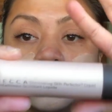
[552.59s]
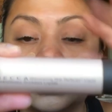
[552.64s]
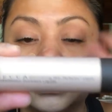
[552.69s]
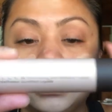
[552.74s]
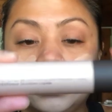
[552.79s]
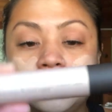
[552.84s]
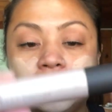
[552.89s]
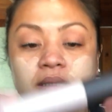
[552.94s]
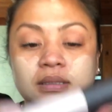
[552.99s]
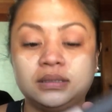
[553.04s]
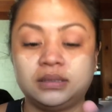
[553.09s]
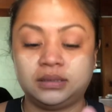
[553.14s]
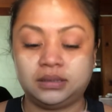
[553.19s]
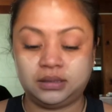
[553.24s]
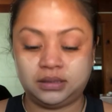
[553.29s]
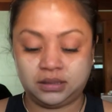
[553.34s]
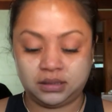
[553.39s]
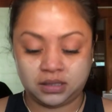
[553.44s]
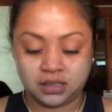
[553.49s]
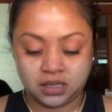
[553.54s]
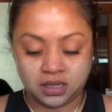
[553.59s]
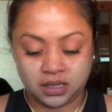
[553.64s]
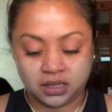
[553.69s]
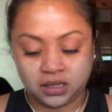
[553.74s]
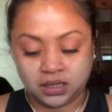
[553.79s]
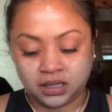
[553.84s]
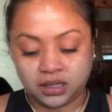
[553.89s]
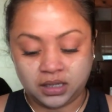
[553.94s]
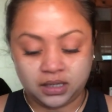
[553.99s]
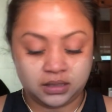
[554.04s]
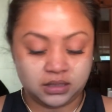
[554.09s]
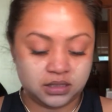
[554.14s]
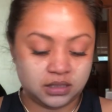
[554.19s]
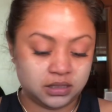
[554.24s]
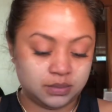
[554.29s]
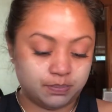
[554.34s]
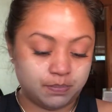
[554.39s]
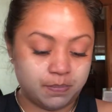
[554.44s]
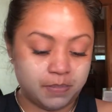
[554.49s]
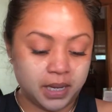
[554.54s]
Yes,
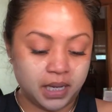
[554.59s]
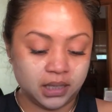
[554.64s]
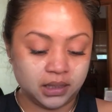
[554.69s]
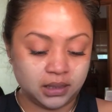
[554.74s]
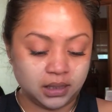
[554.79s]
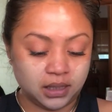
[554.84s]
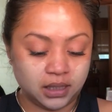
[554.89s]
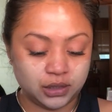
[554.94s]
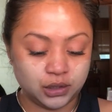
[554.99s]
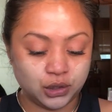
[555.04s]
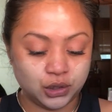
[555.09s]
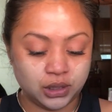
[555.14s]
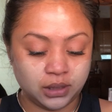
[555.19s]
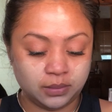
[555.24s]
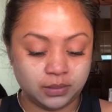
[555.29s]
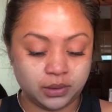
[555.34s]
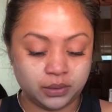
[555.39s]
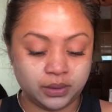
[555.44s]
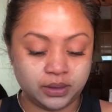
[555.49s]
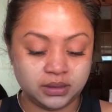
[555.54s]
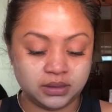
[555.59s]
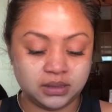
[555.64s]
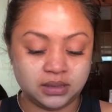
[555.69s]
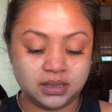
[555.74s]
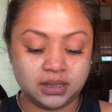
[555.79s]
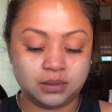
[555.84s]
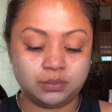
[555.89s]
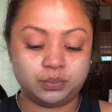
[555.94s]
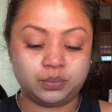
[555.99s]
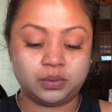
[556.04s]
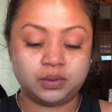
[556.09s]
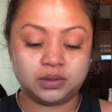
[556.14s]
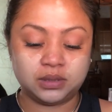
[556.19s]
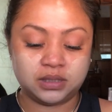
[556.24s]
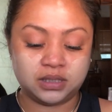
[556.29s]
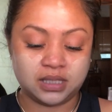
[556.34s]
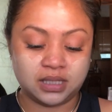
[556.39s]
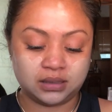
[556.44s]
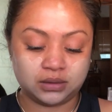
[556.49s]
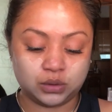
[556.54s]
it's Becca Shimmering Skin
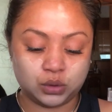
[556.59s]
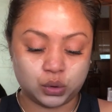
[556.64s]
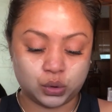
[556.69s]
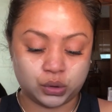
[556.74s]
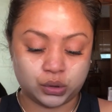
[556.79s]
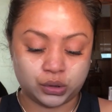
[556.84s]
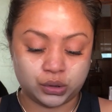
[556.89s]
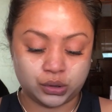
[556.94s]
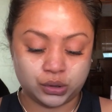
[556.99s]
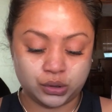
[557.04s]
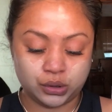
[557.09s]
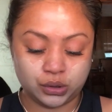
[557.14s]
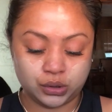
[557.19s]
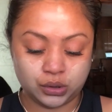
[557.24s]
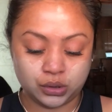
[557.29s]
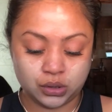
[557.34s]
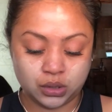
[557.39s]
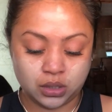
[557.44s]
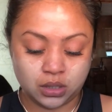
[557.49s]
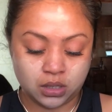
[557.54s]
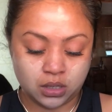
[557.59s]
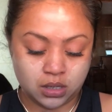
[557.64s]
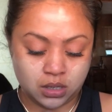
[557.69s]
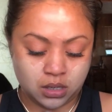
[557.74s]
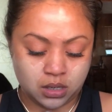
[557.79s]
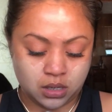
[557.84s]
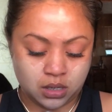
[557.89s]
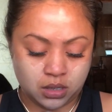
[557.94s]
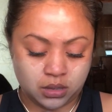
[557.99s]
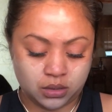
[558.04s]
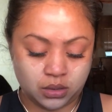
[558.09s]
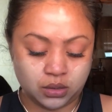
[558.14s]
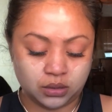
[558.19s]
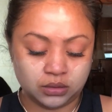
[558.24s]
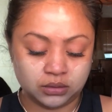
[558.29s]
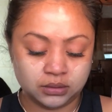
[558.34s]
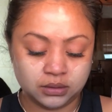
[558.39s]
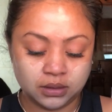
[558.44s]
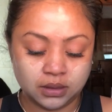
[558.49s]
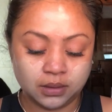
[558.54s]
Protector.
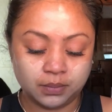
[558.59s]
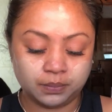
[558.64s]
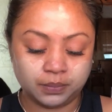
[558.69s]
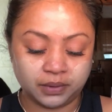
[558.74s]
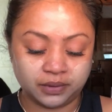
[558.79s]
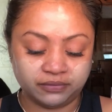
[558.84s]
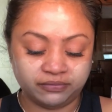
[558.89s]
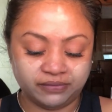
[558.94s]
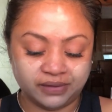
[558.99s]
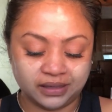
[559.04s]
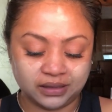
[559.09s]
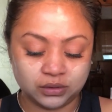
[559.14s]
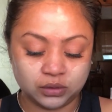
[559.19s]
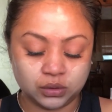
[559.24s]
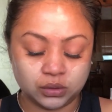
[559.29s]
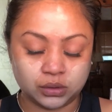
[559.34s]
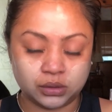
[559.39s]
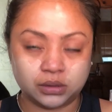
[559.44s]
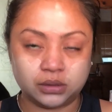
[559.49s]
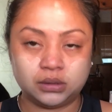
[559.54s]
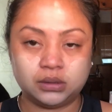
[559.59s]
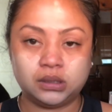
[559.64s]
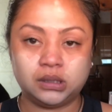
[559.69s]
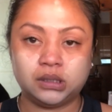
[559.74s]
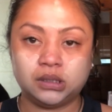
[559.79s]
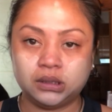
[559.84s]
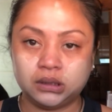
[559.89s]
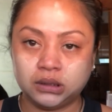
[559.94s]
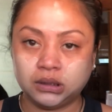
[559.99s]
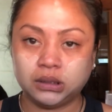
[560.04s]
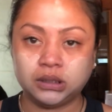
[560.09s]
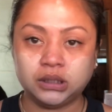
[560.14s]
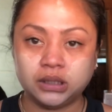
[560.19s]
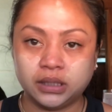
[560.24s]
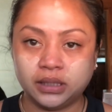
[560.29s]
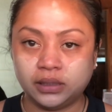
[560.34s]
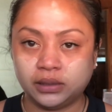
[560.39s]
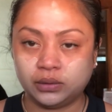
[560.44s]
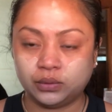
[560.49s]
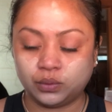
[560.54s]
No, Perfector.
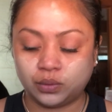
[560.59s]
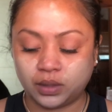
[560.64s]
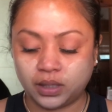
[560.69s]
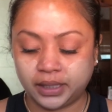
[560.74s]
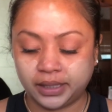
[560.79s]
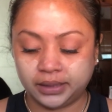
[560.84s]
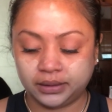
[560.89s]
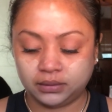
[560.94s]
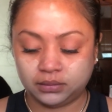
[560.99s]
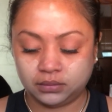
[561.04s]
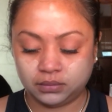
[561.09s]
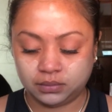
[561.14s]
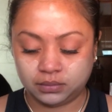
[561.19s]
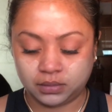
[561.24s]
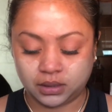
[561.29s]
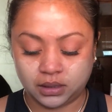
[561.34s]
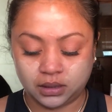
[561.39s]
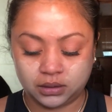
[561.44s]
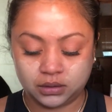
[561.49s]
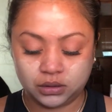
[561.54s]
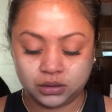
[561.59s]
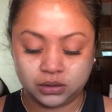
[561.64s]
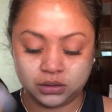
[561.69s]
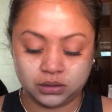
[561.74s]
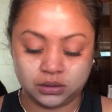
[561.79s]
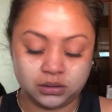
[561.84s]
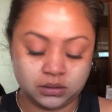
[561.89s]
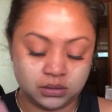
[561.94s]
Get it right, bitch.